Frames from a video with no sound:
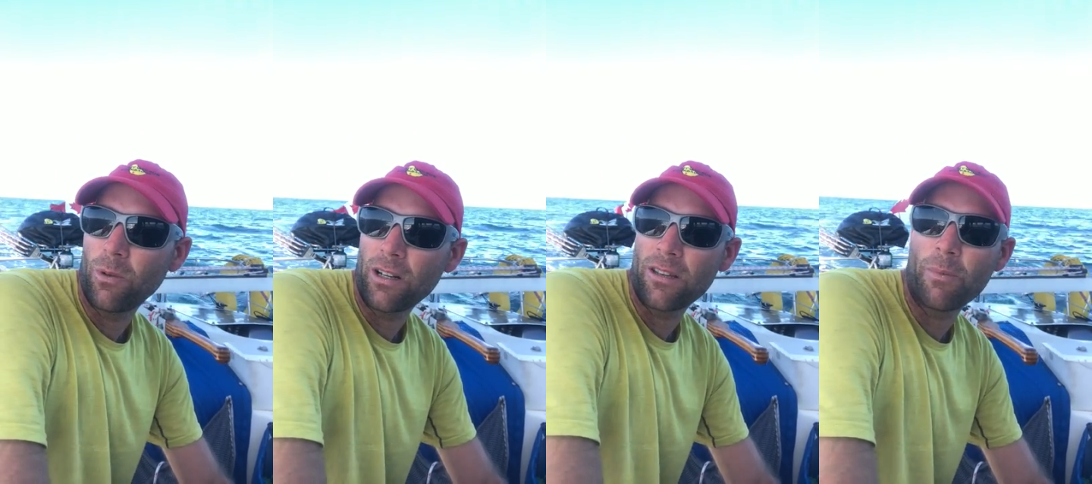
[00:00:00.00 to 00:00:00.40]

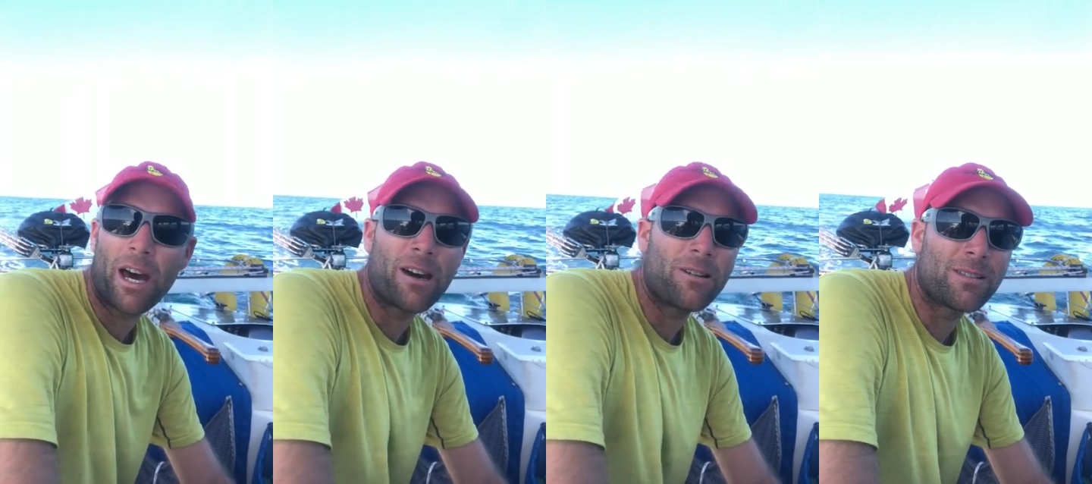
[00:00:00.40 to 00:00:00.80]
one of the
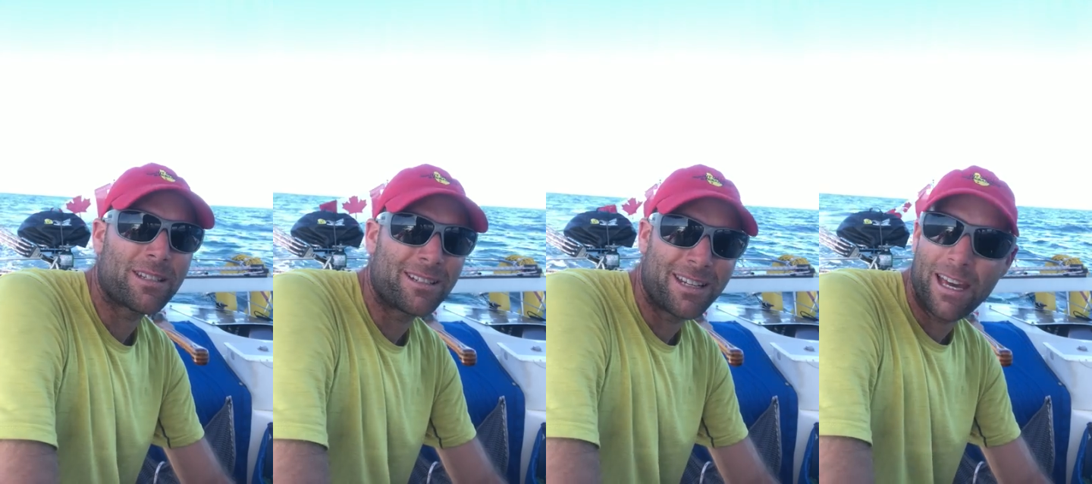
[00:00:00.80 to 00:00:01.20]
bows,
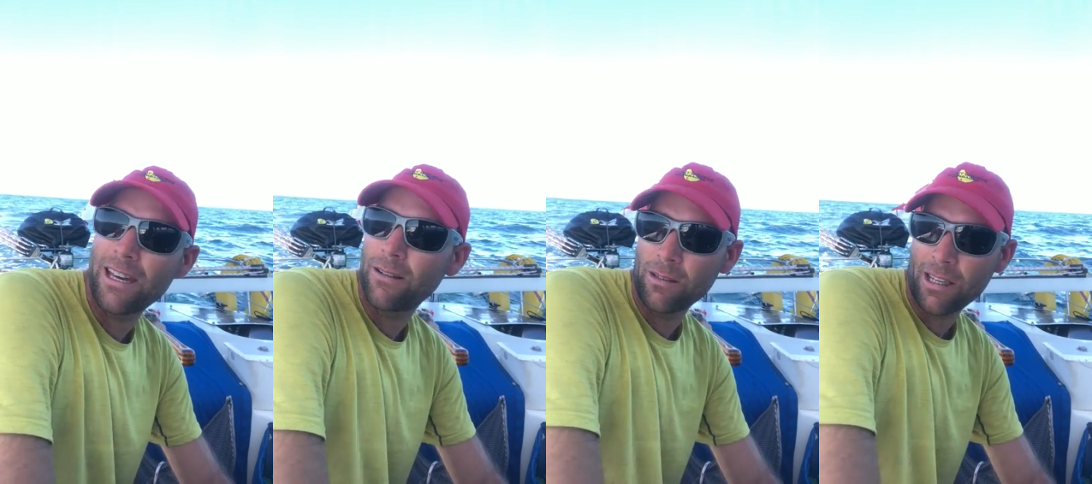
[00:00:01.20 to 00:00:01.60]
and
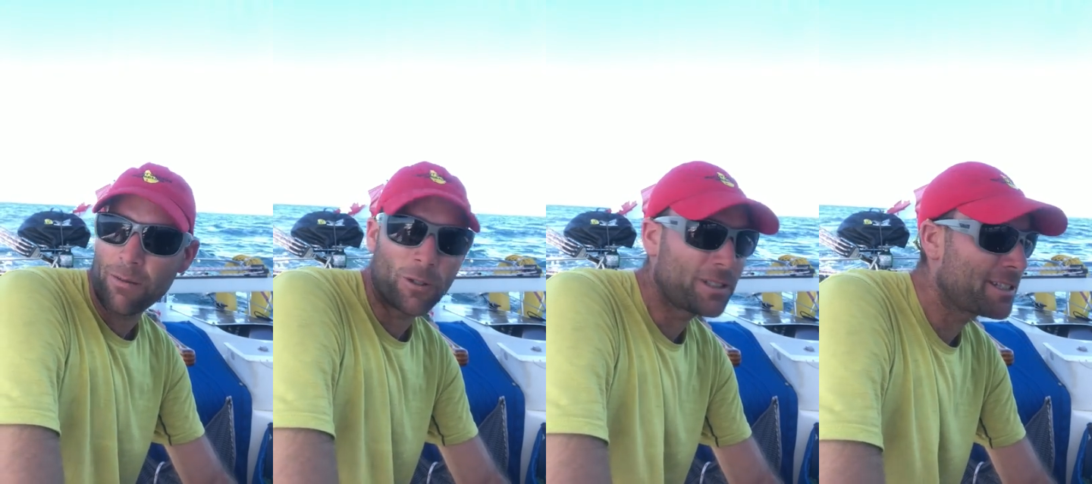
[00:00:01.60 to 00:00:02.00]
was
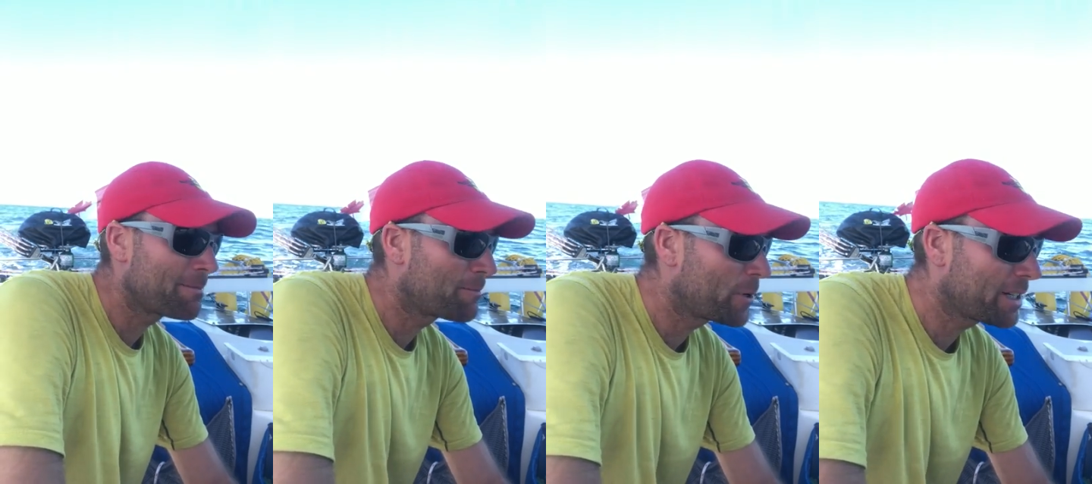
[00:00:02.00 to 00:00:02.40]
able to
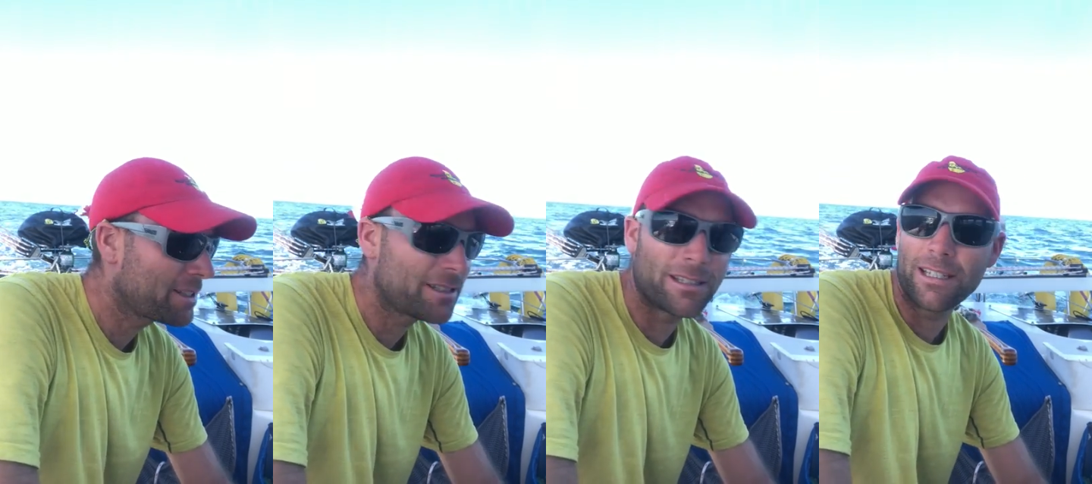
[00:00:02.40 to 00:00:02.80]
bring
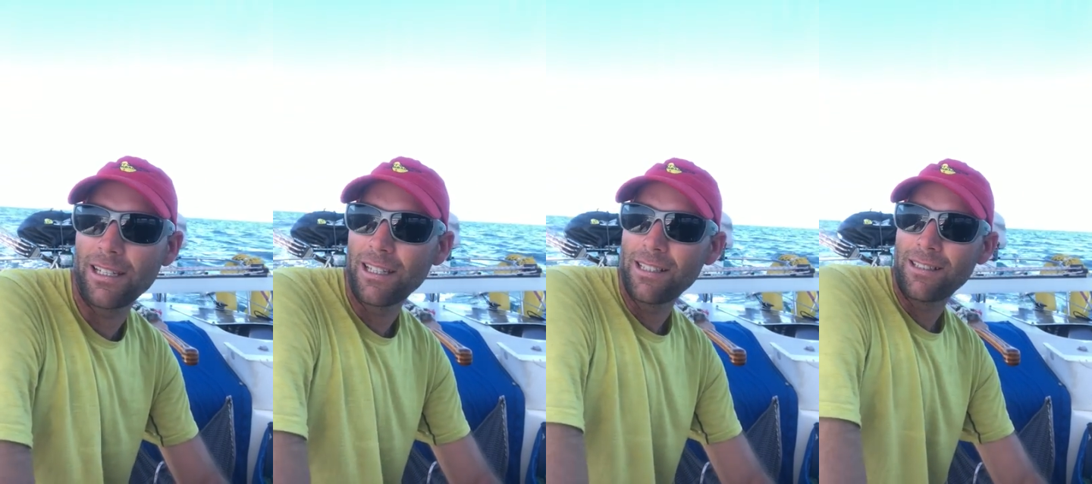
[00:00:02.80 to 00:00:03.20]
the
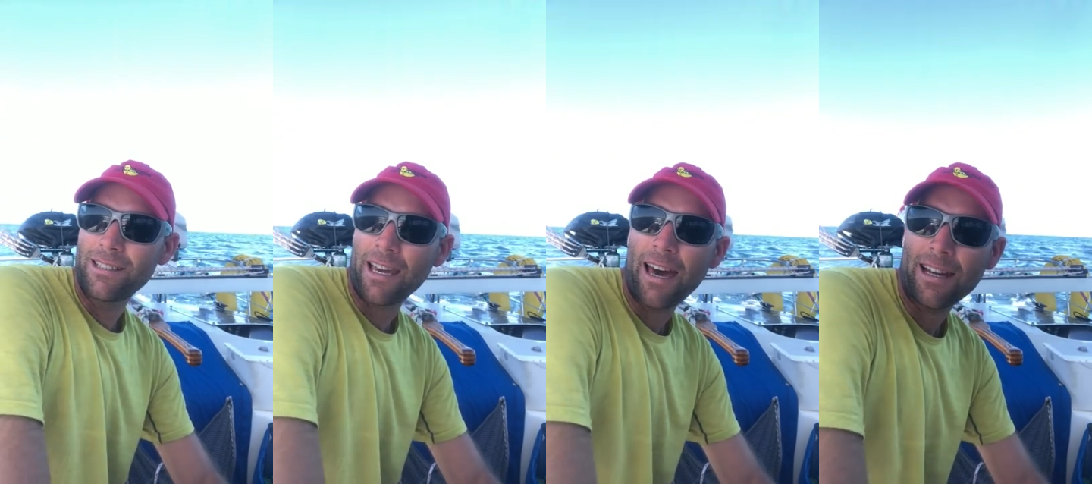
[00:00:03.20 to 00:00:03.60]

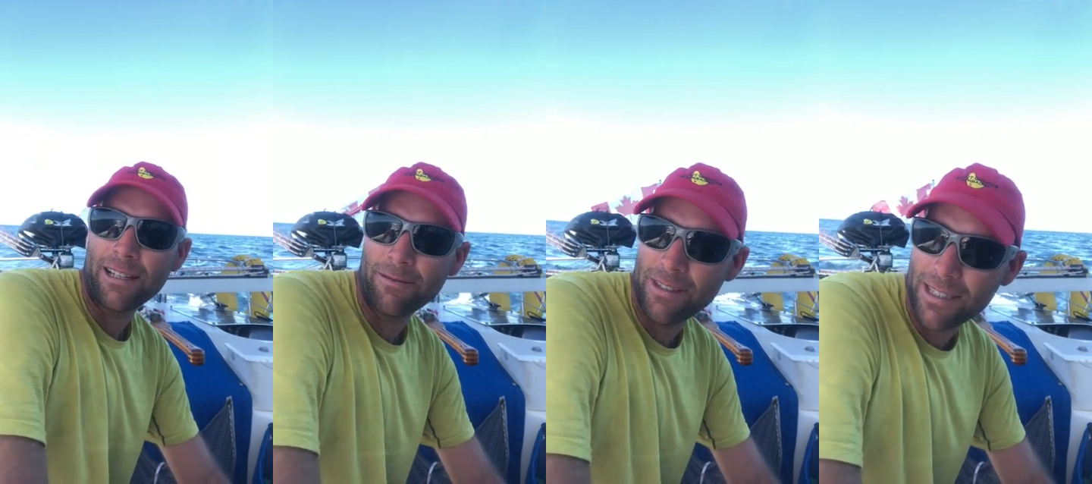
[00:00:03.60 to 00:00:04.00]
tack
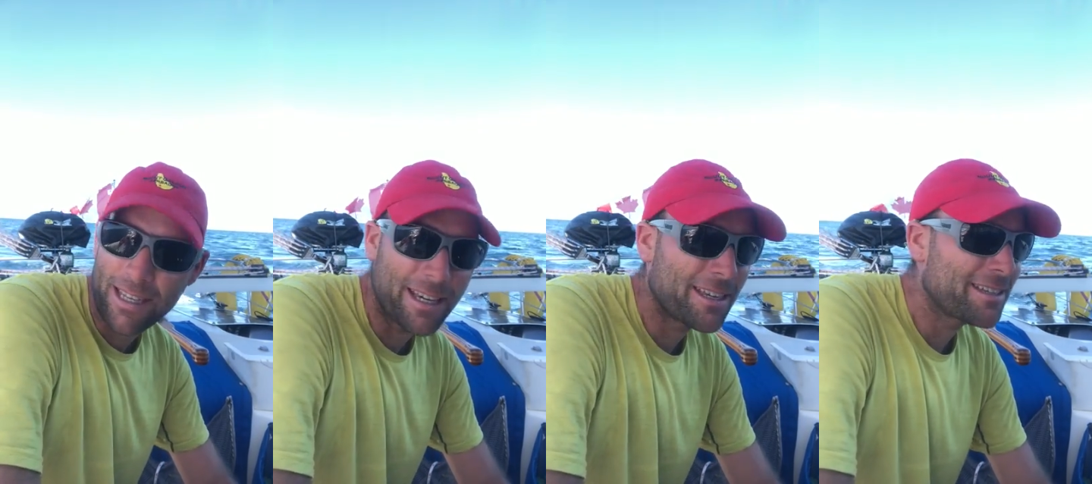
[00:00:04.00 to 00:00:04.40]
of the
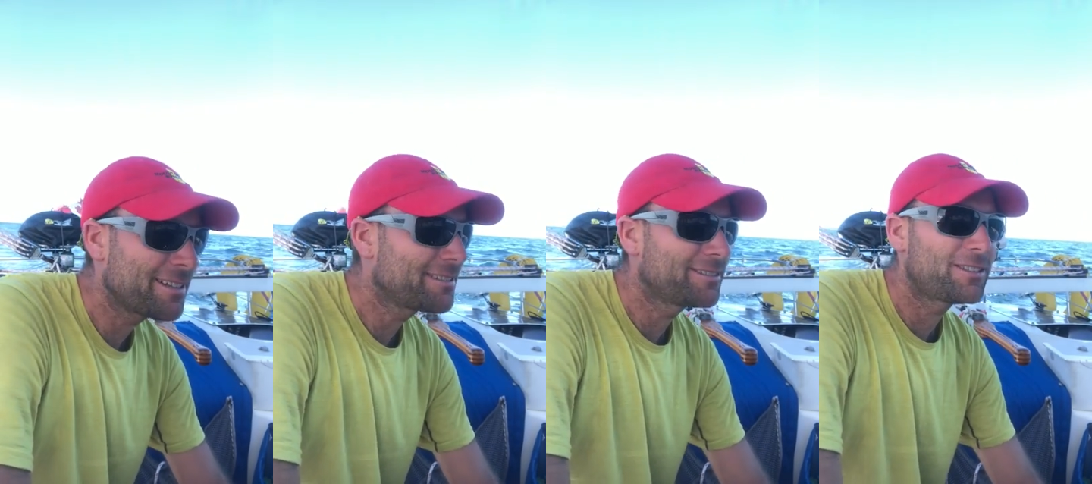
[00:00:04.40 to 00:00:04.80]
sail
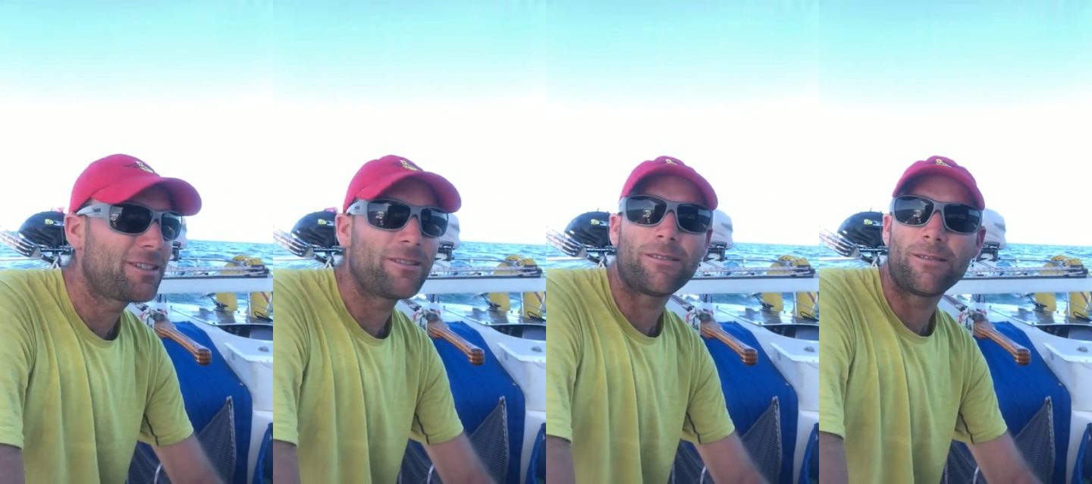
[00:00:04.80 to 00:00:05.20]

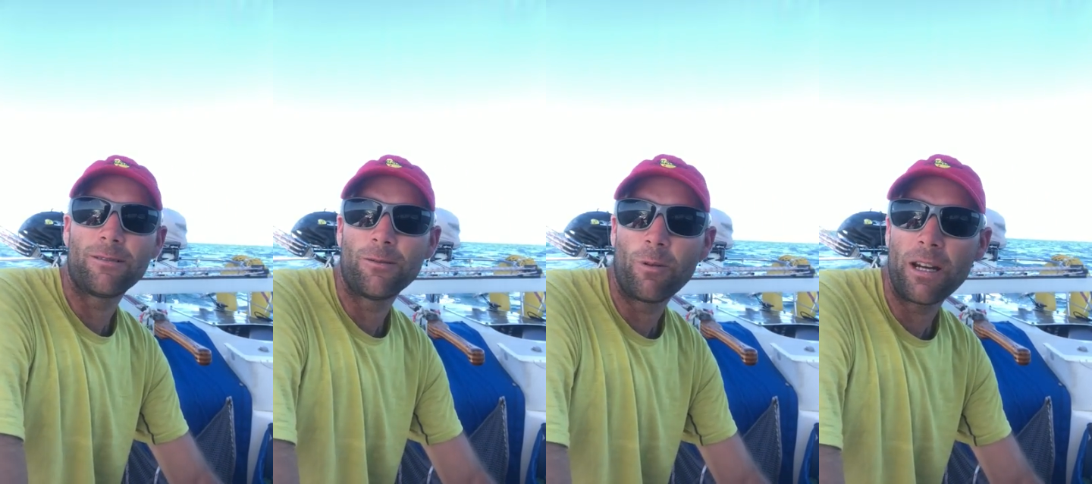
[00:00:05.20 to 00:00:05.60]
to
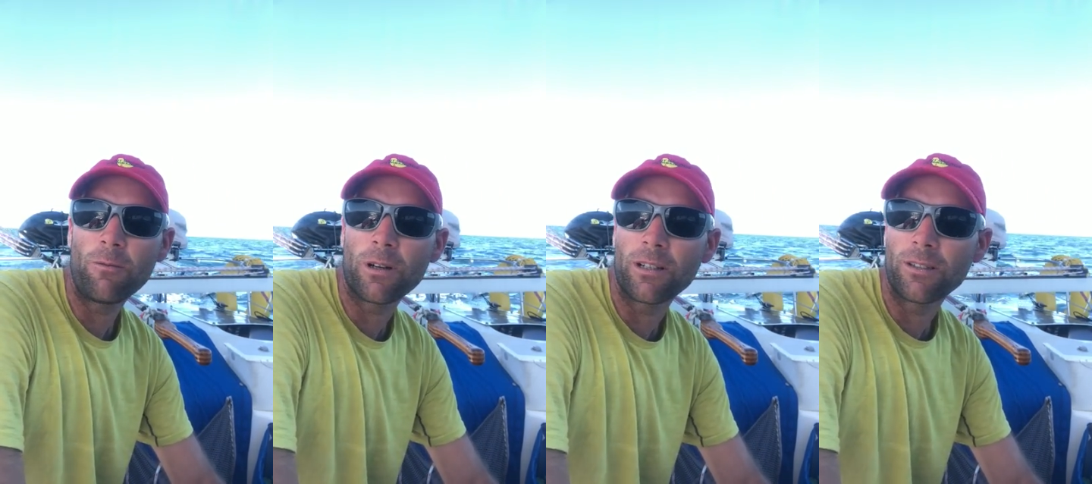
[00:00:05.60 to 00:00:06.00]

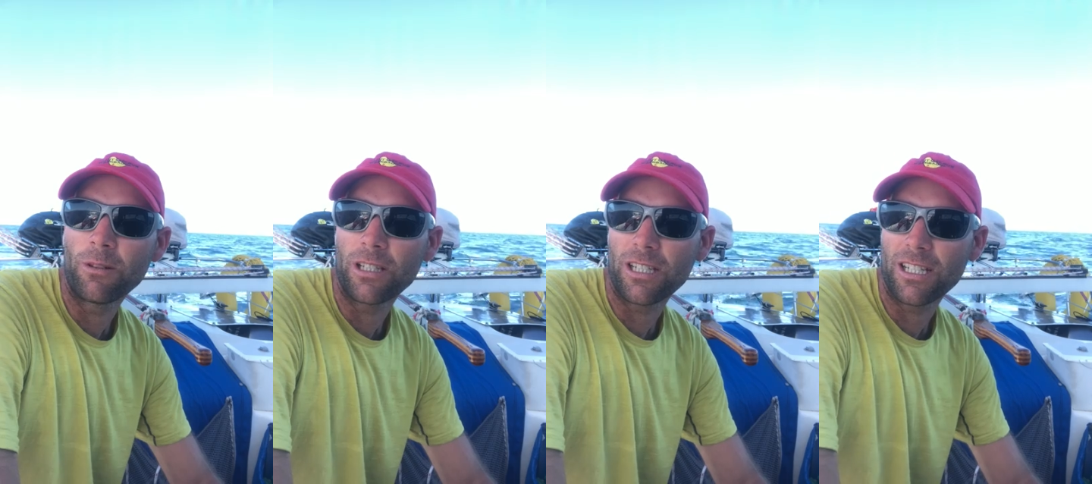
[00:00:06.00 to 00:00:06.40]
windward,
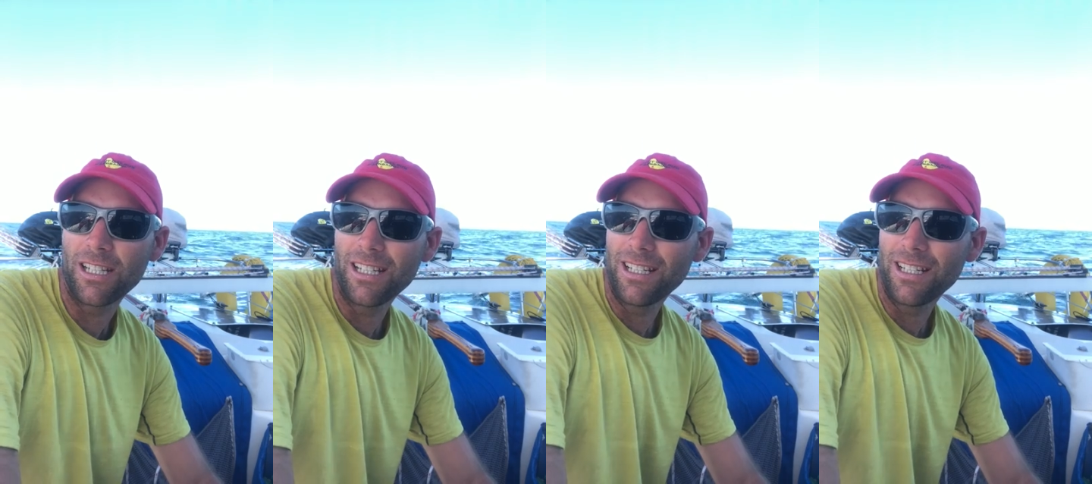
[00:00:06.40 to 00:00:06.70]
which